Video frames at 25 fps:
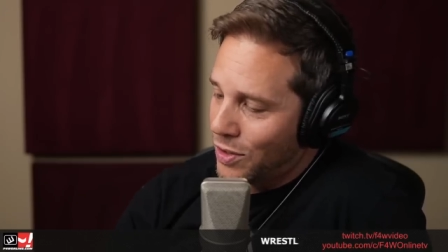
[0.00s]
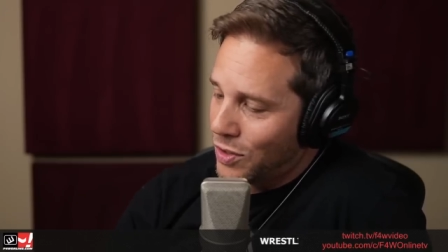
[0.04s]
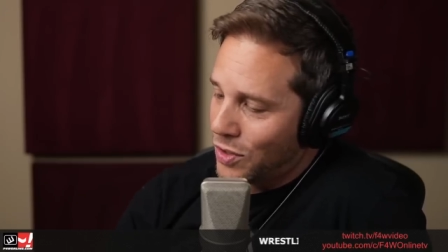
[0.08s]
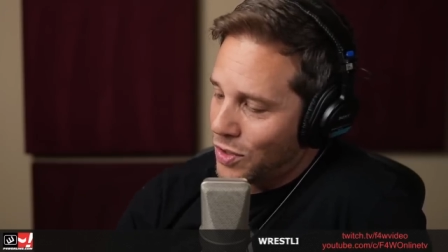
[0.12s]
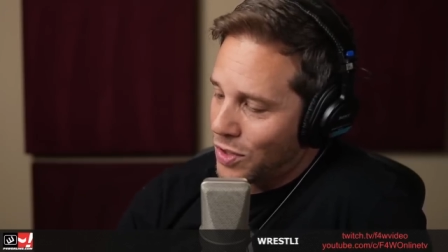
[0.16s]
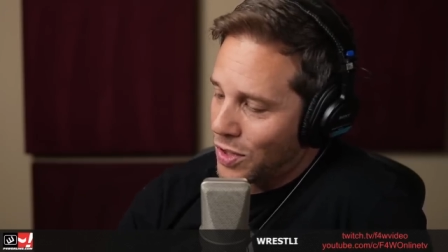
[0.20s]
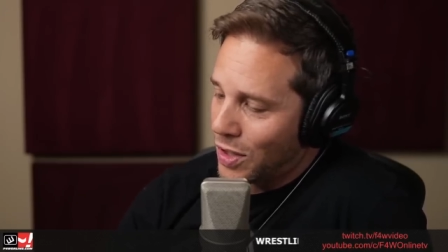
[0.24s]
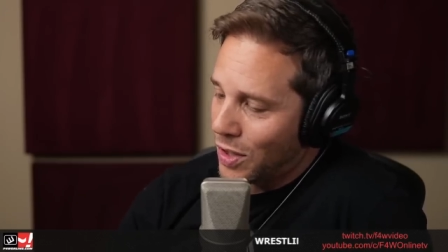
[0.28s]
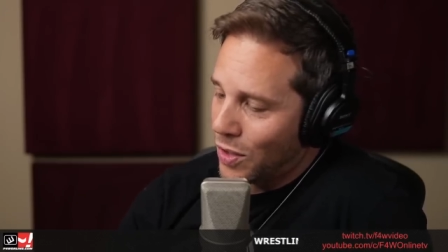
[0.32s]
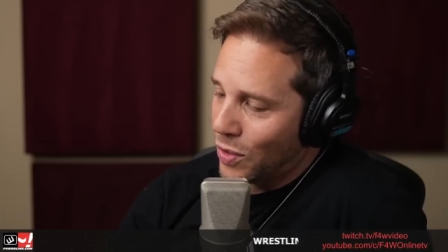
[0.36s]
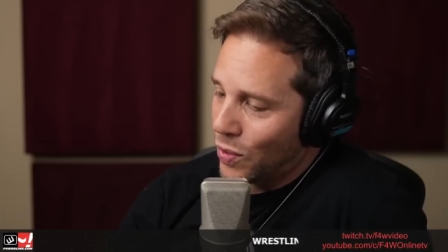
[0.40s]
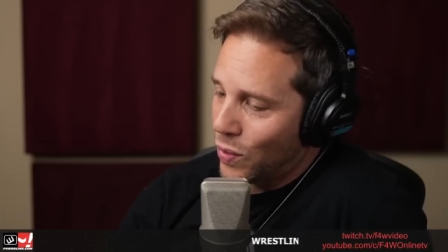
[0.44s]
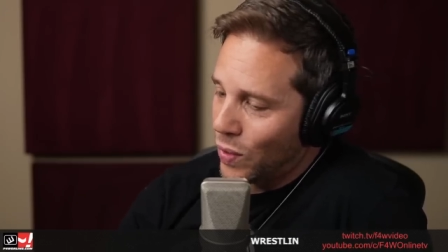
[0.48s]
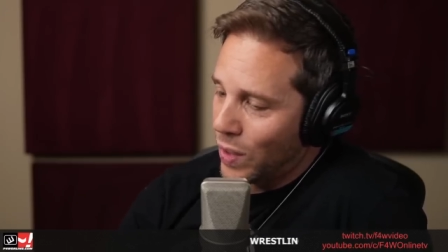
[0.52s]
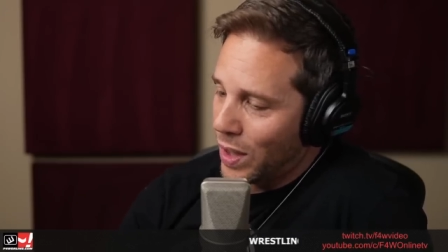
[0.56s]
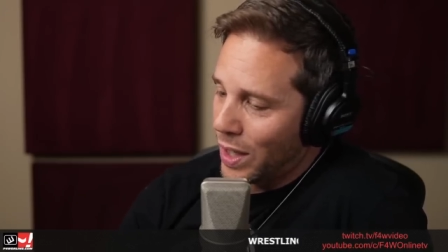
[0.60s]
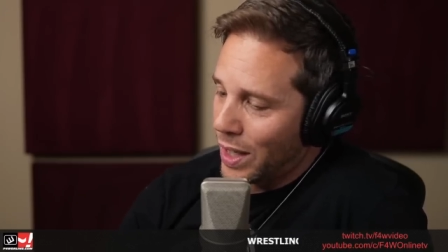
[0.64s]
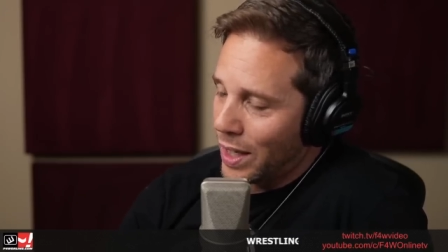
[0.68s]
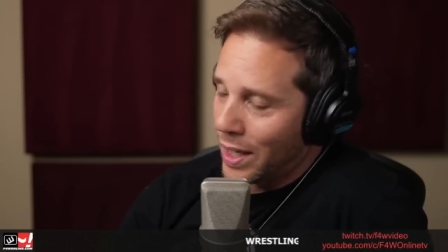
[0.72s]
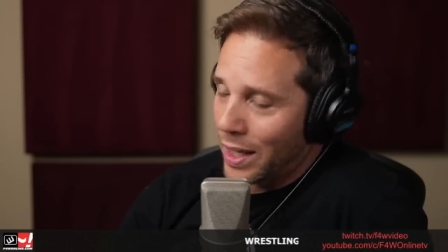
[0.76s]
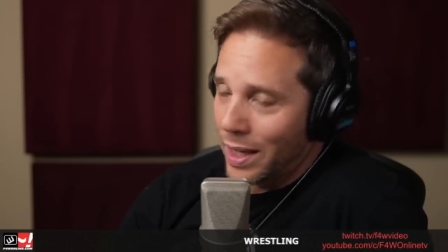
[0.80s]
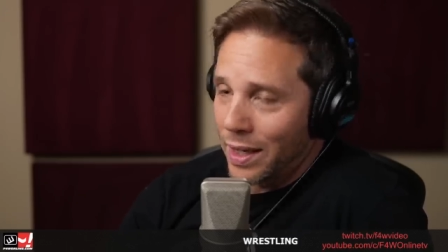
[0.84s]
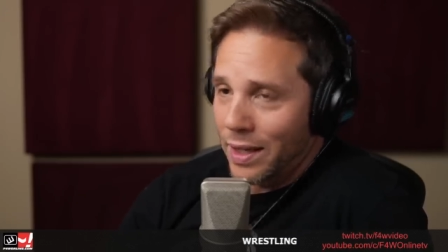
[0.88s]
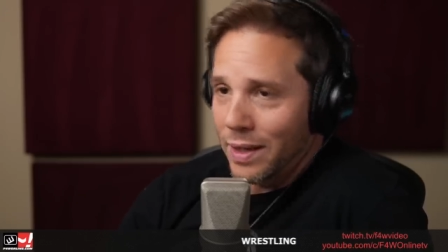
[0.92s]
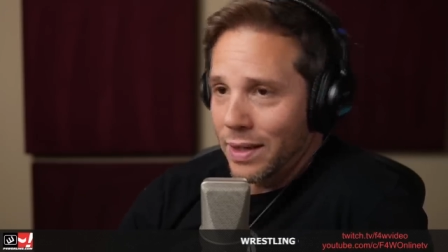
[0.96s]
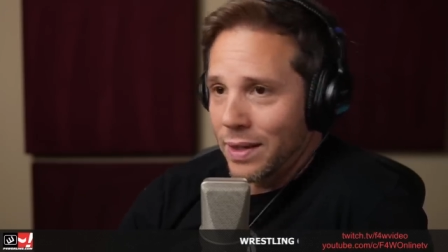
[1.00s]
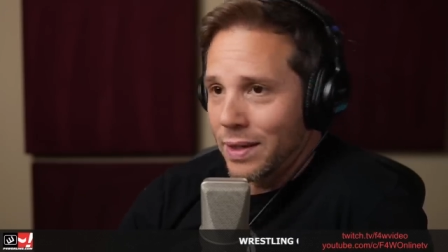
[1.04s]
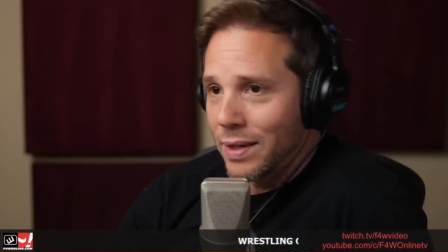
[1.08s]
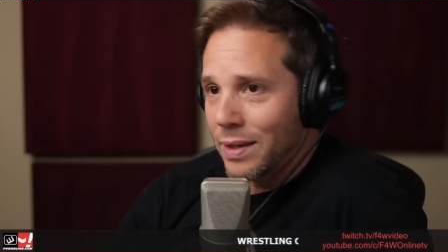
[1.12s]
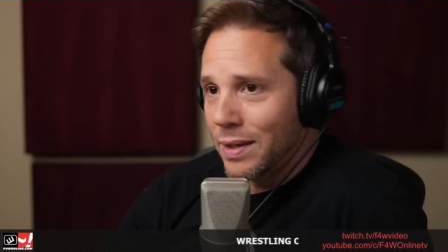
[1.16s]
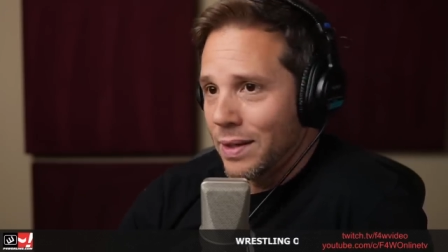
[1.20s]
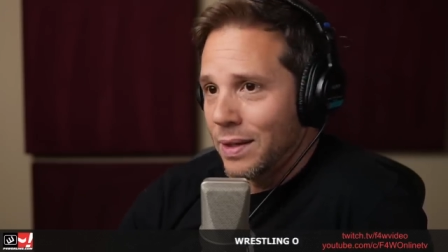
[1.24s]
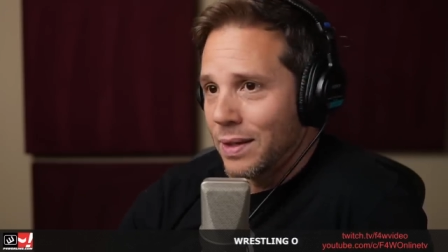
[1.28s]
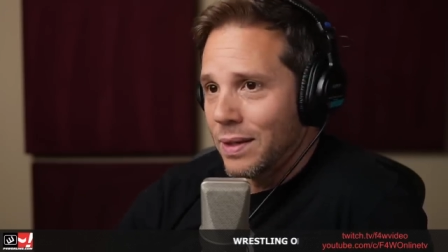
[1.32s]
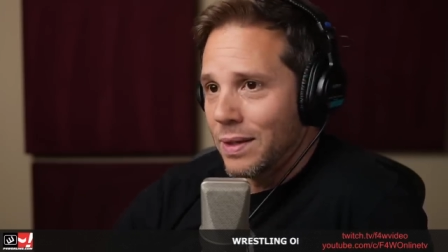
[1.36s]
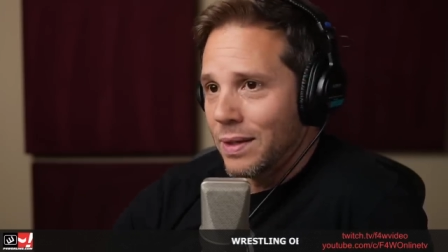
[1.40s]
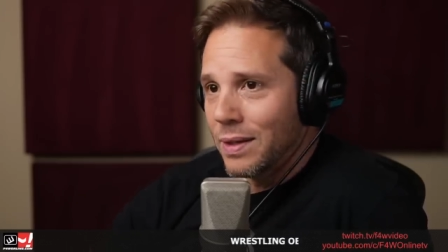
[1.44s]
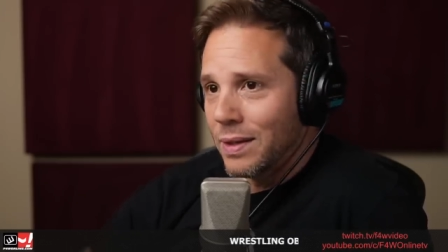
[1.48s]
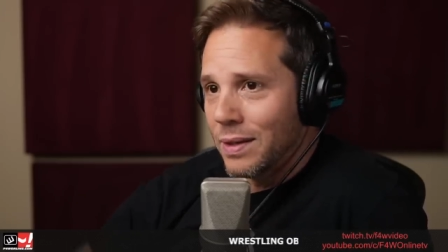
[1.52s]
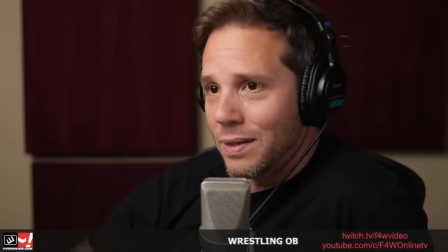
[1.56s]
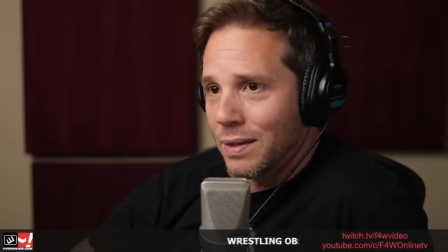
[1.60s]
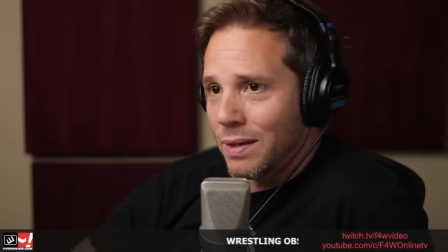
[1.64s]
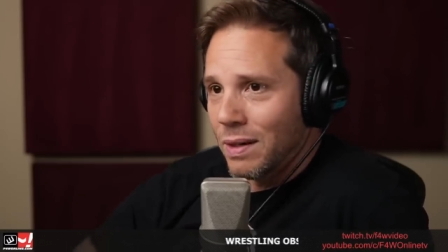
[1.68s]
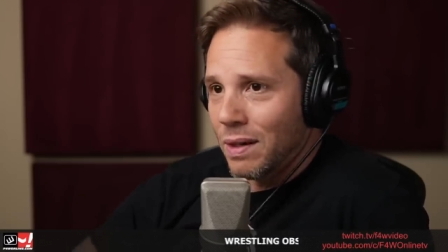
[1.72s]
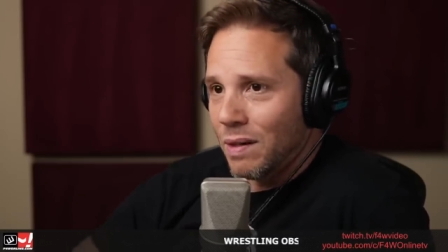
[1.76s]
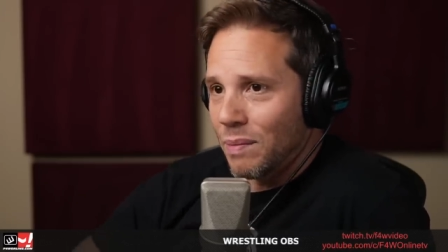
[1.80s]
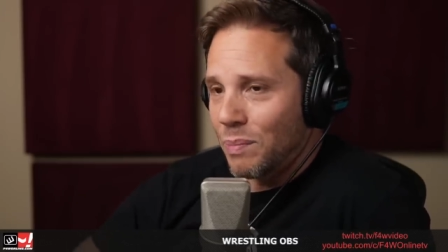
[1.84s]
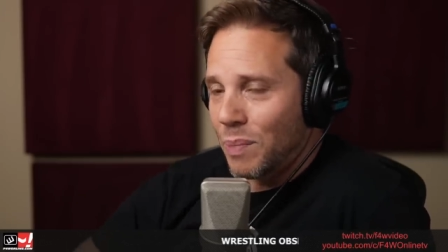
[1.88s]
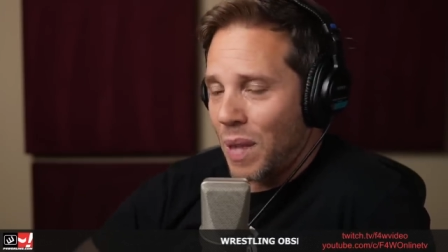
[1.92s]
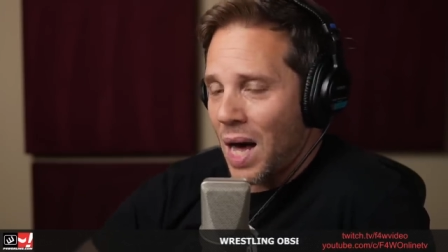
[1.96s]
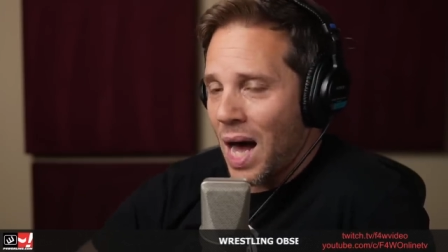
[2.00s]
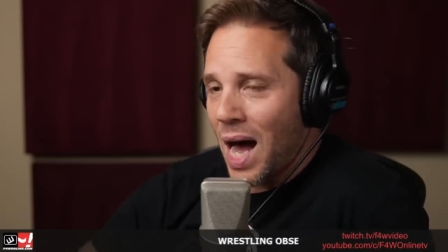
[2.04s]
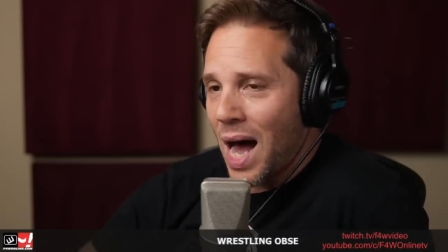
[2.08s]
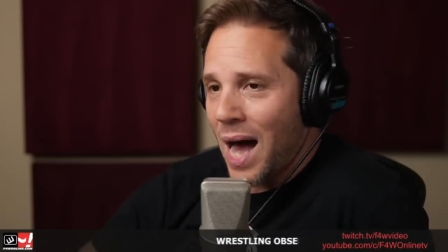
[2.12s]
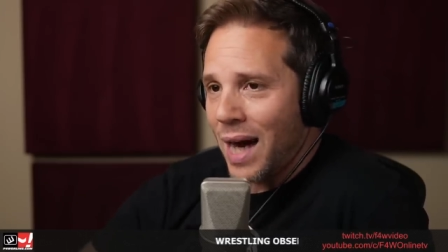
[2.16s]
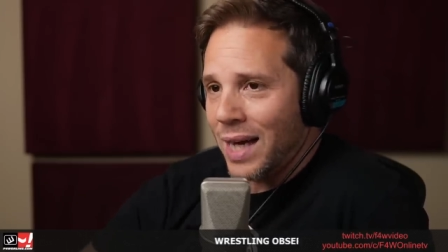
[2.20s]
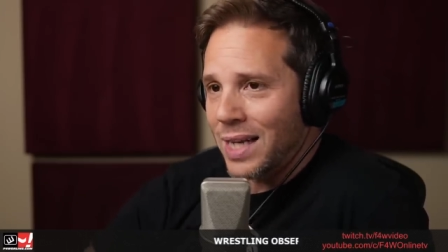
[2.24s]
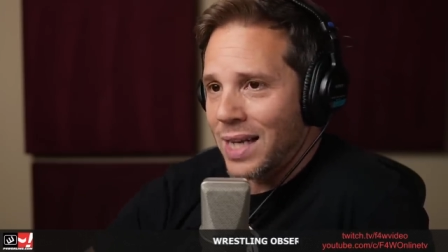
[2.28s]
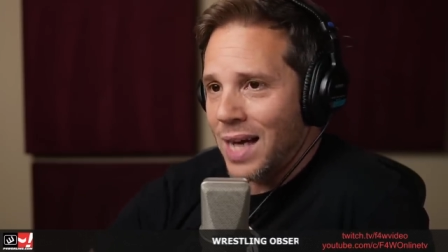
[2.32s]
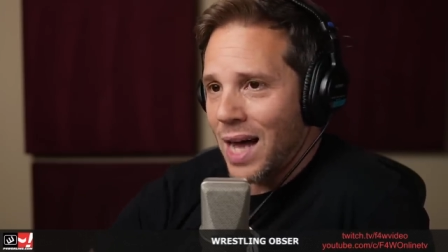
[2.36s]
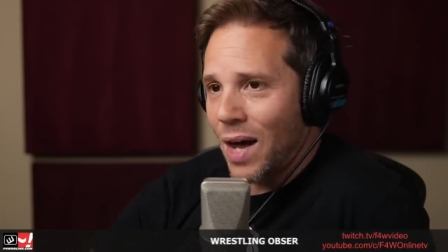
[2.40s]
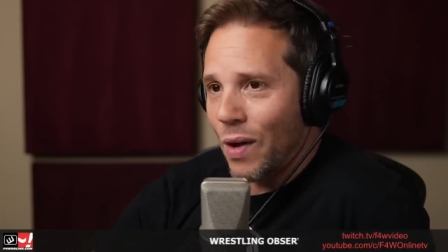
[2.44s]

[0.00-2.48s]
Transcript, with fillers: So uh, Pac